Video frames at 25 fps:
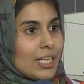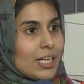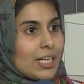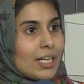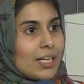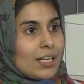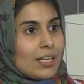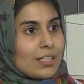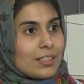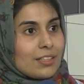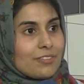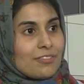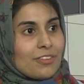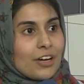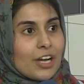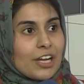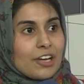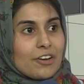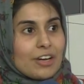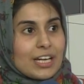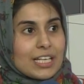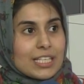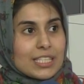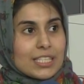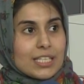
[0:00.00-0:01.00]
The
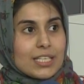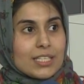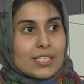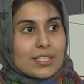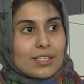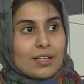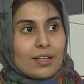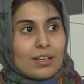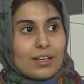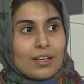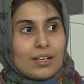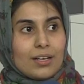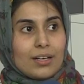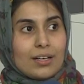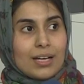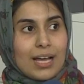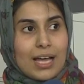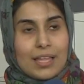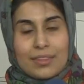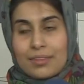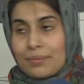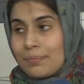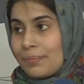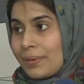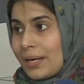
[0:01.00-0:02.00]
fire exits are
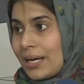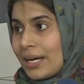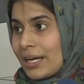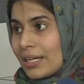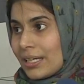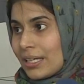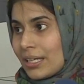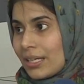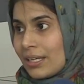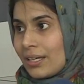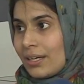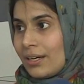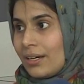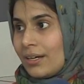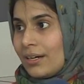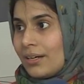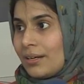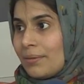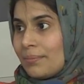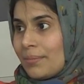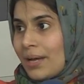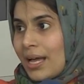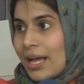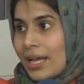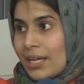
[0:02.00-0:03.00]
at the back
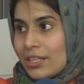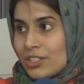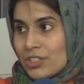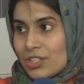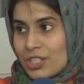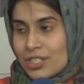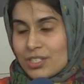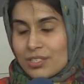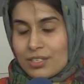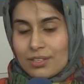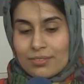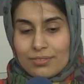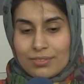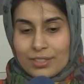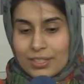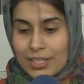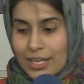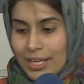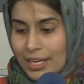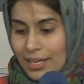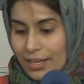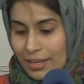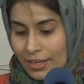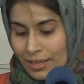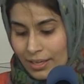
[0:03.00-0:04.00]
and just over
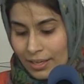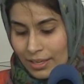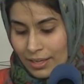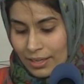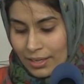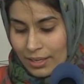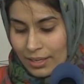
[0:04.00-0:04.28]
there.